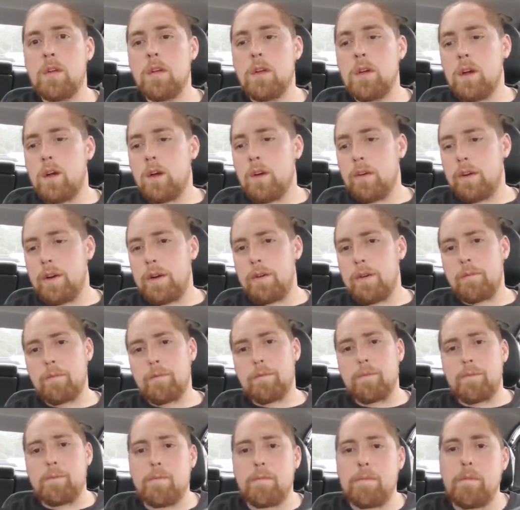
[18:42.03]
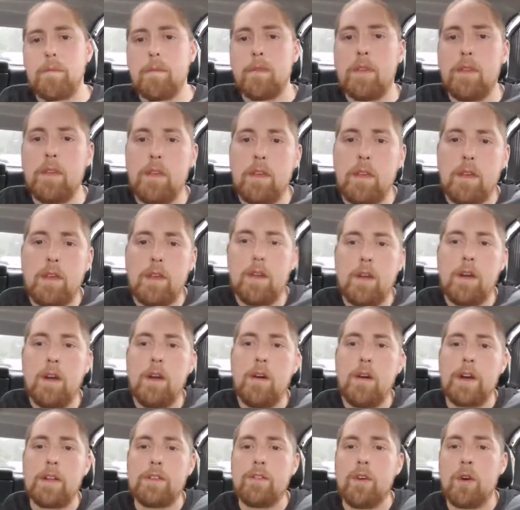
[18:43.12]
All right. All
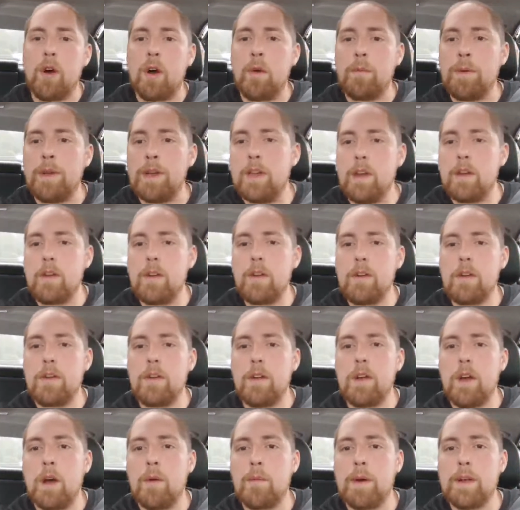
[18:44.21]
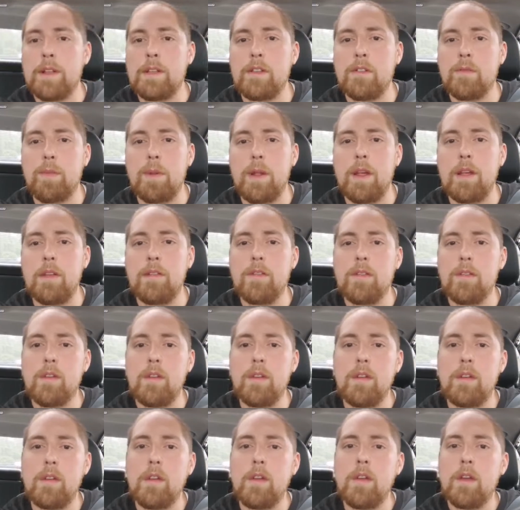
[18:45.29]
right. So I'm here. I'm at this place,
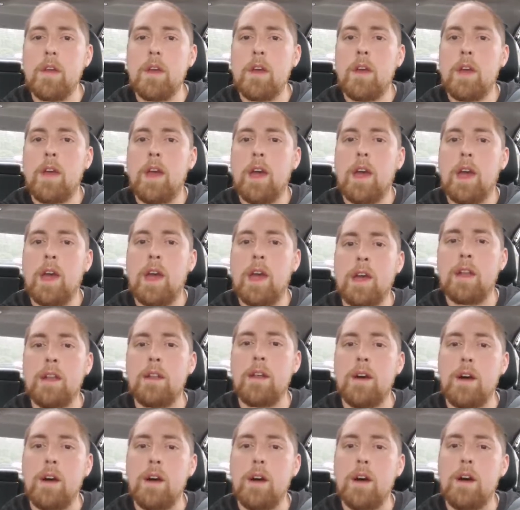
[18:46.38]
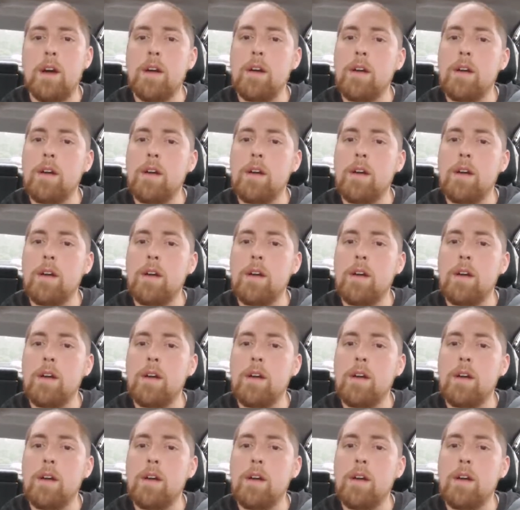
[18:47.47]
and y'all